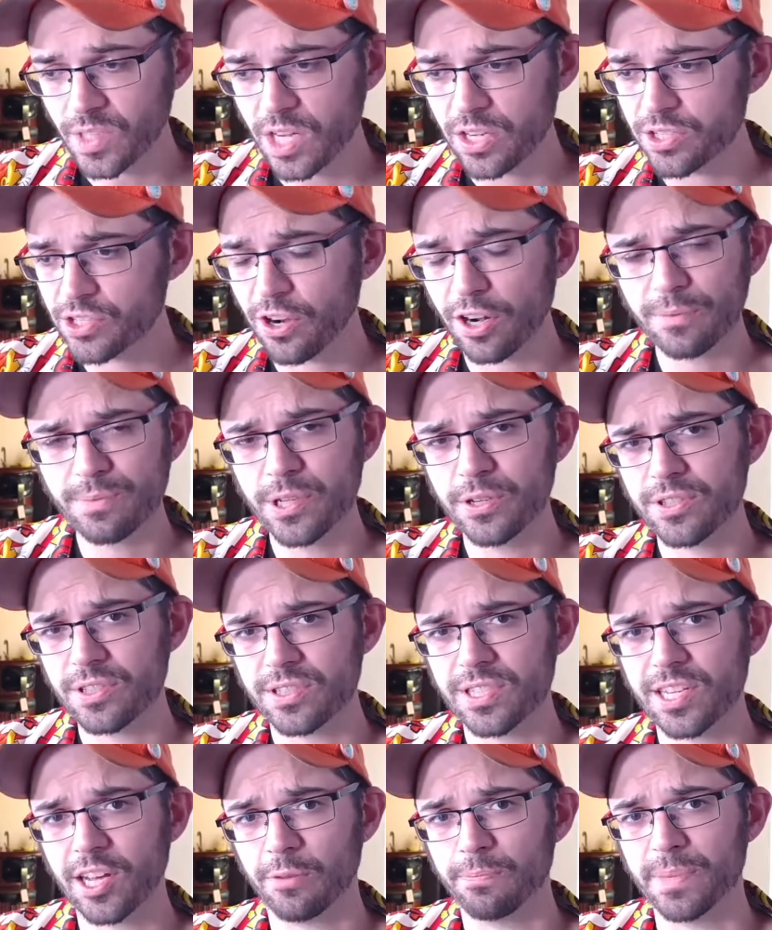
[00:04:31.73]
Startup
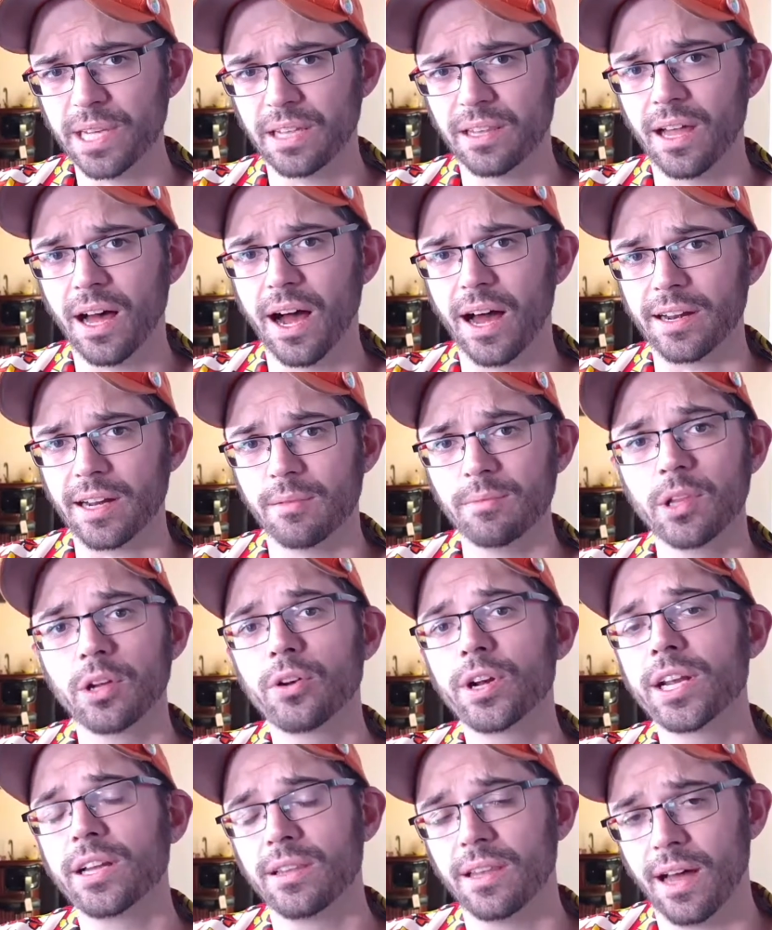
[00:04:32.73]
Tucson's helped me a lot. I'm
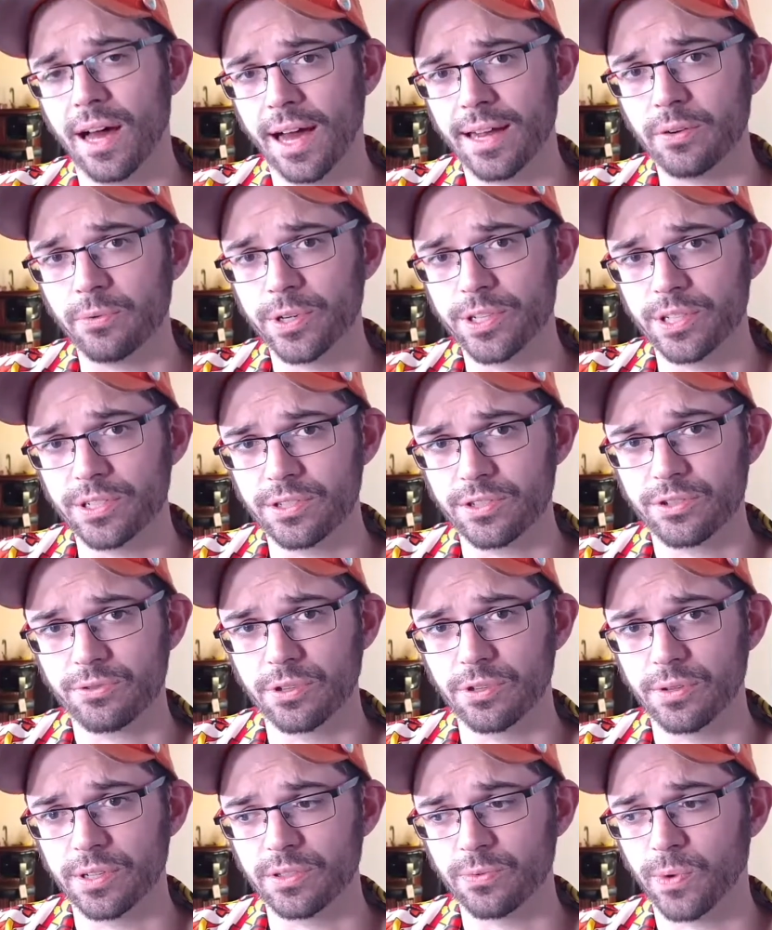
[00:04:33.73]
learning a lot, which is
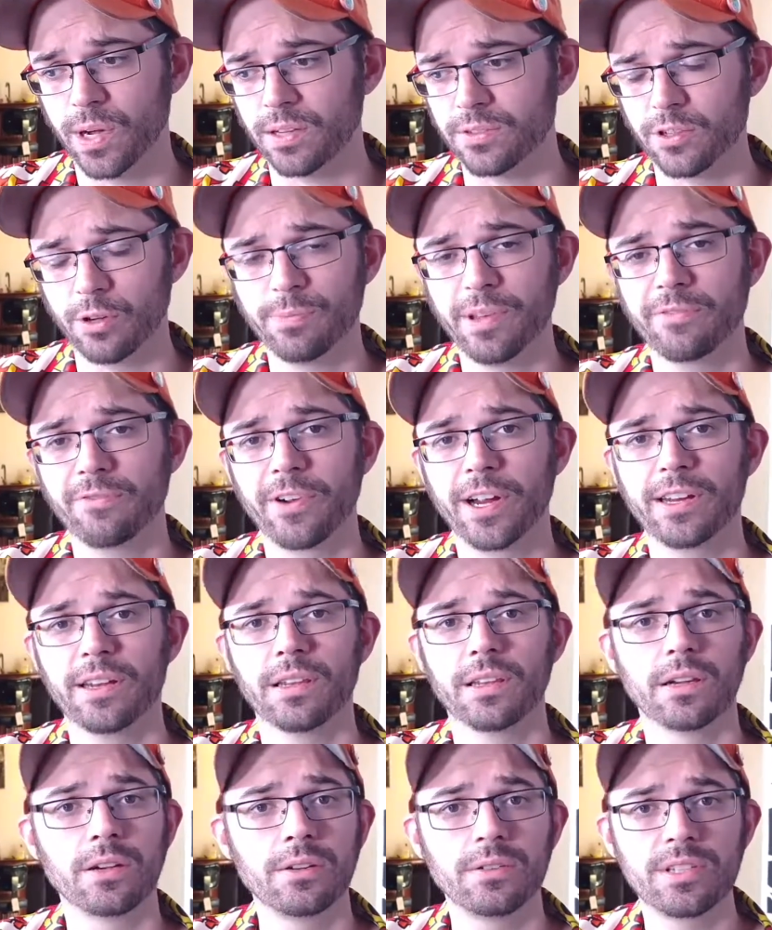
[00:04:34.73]
true as well. Don't be afraid to
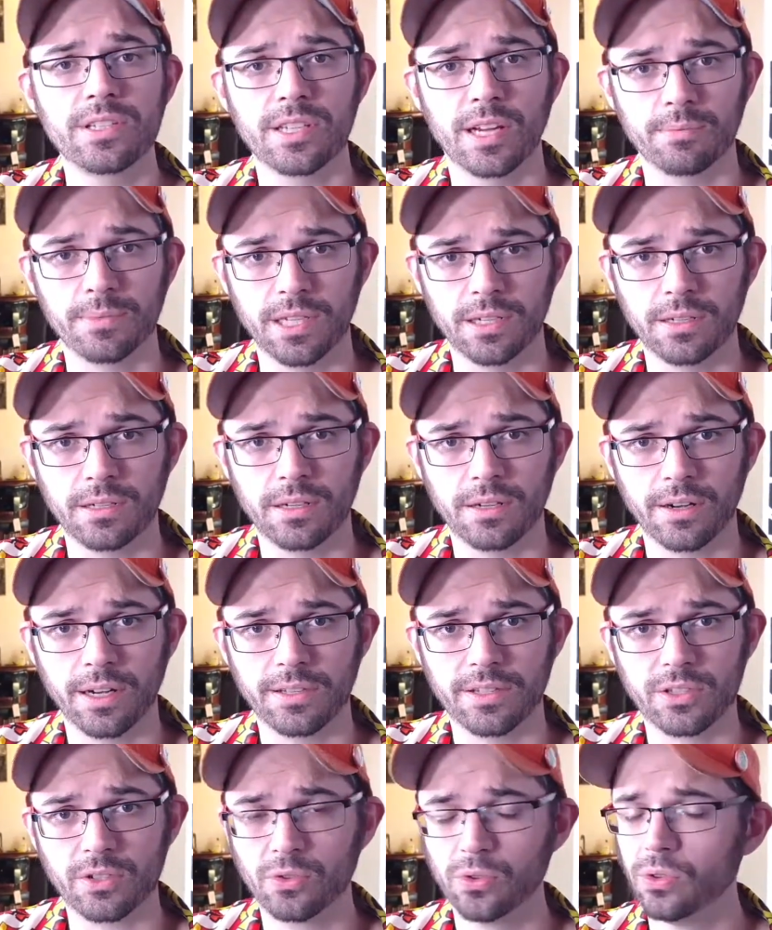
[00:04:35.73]
learn something. All
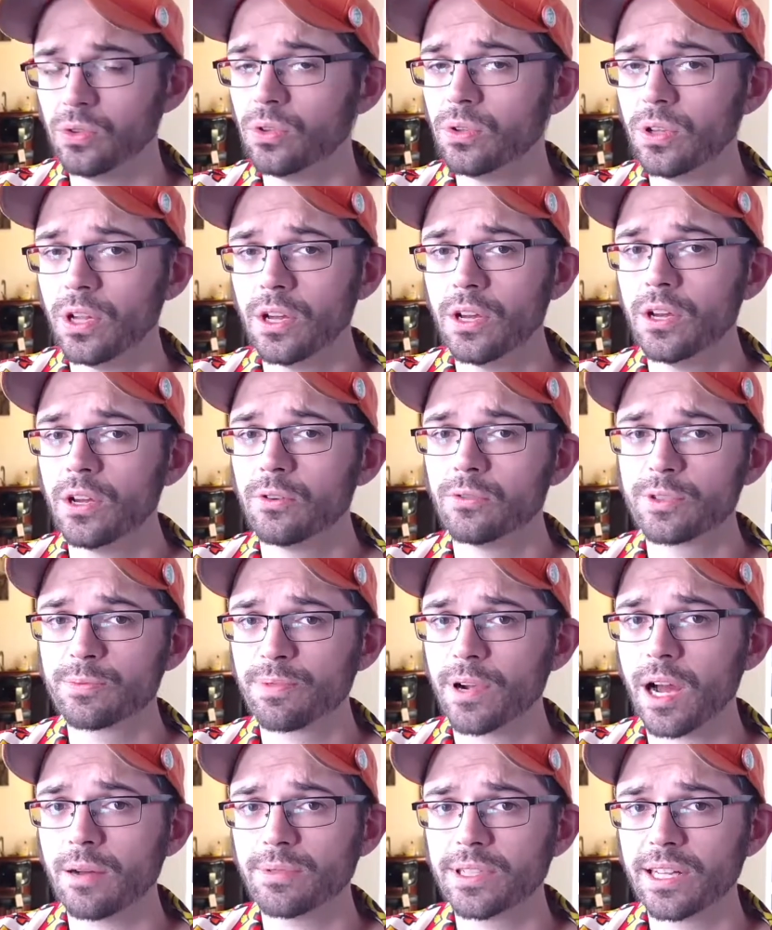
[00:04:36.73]
right, school was
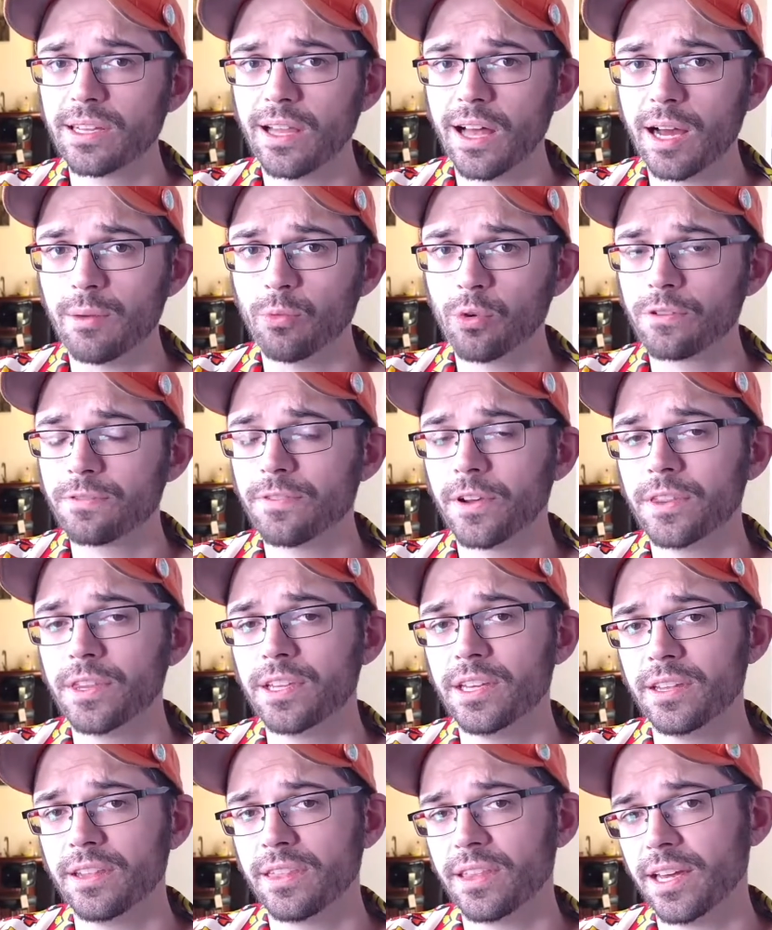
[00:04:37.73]
probably a lot more fun
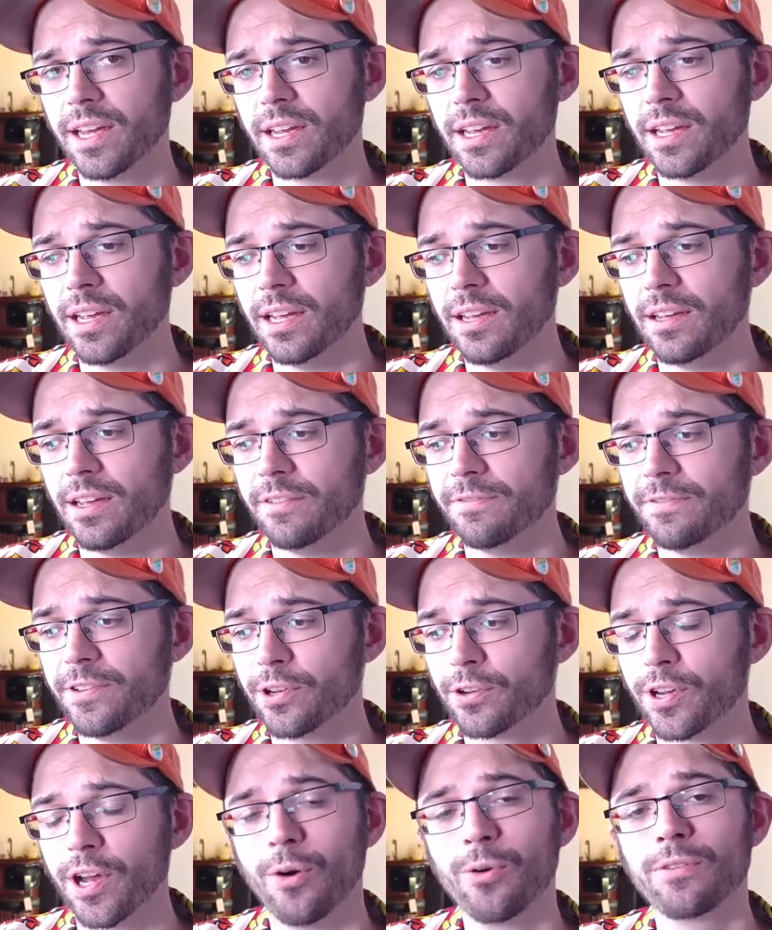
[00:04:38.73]
than you think if
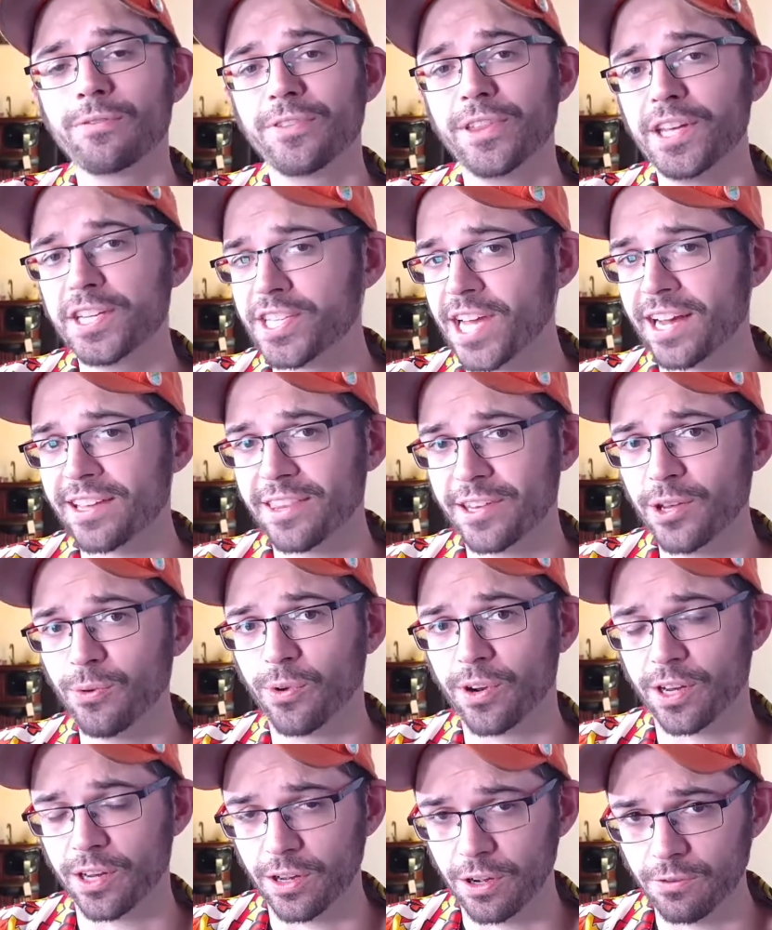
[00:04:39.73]
you're going for the exact thing you
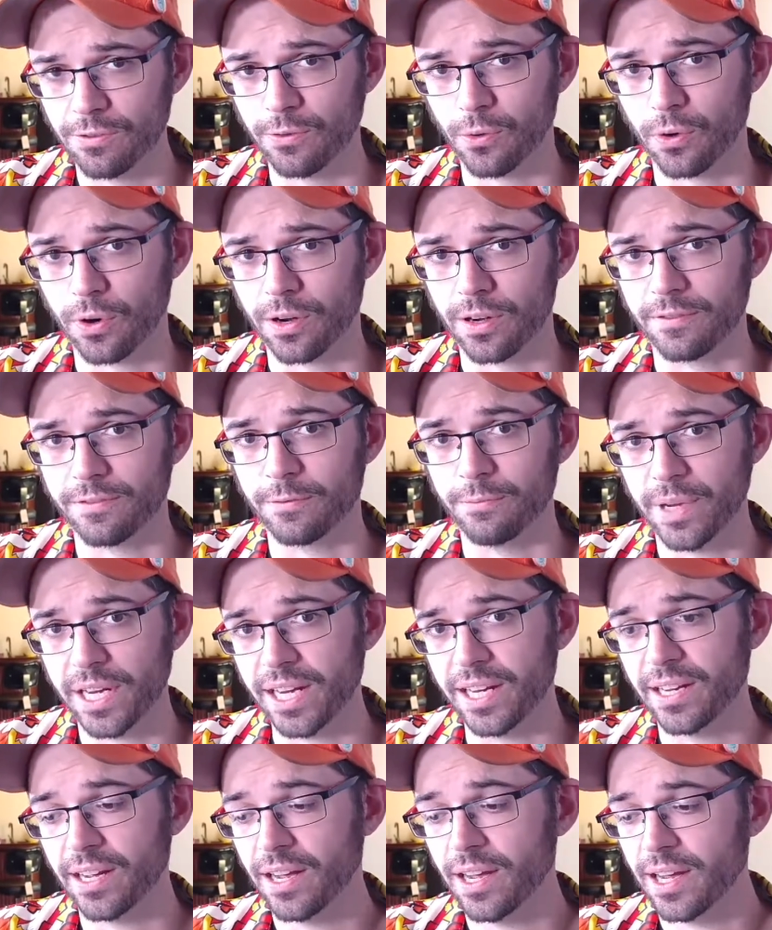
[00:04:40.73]
want to go for. And for
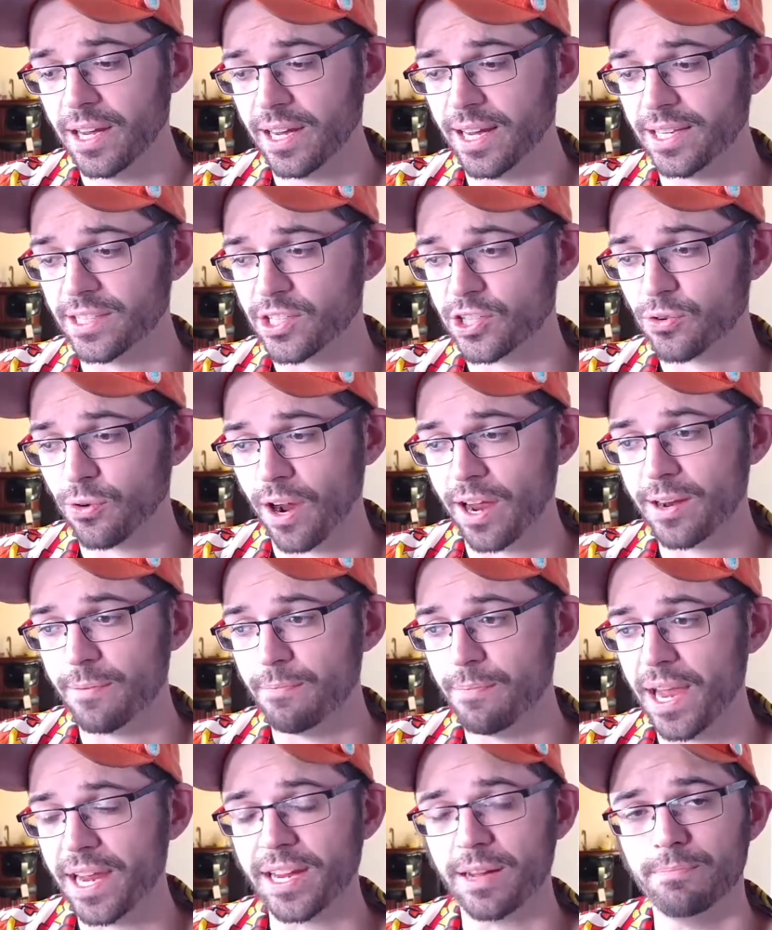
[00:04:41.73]
me, it's trying to
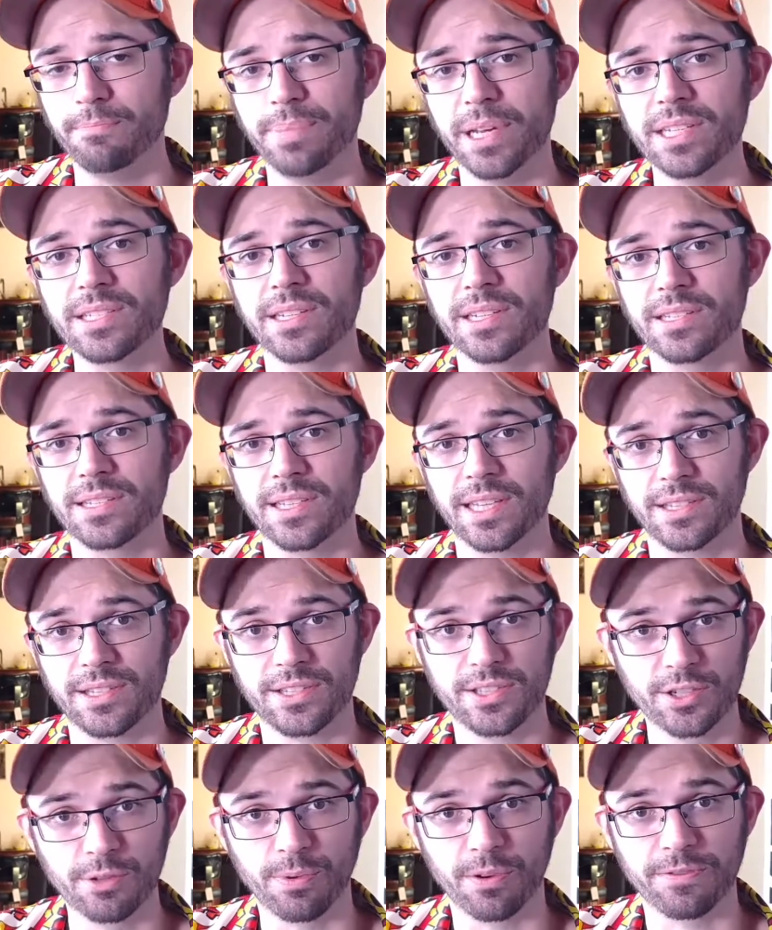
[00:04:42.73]
make a business that's
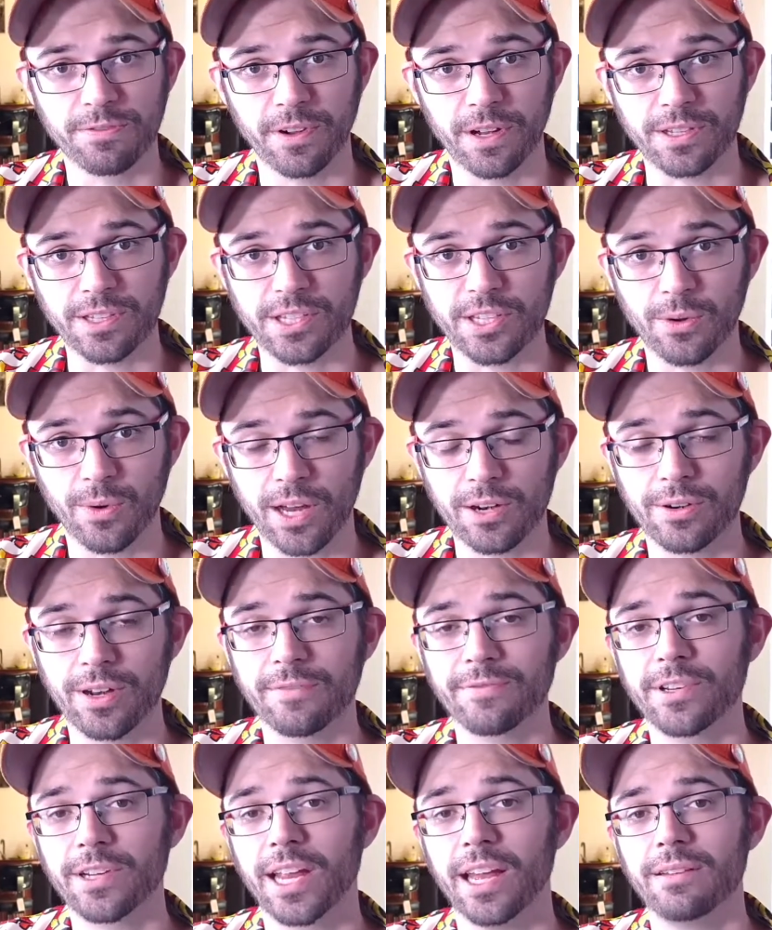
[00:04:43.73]
super fun, so I don't
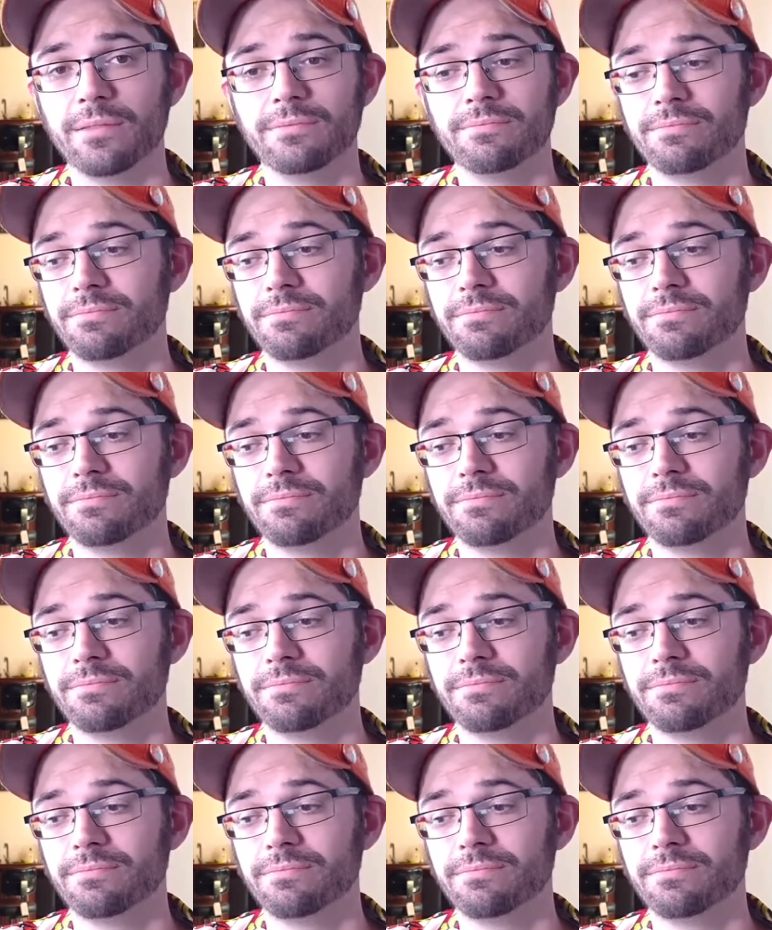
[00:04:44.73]
have to get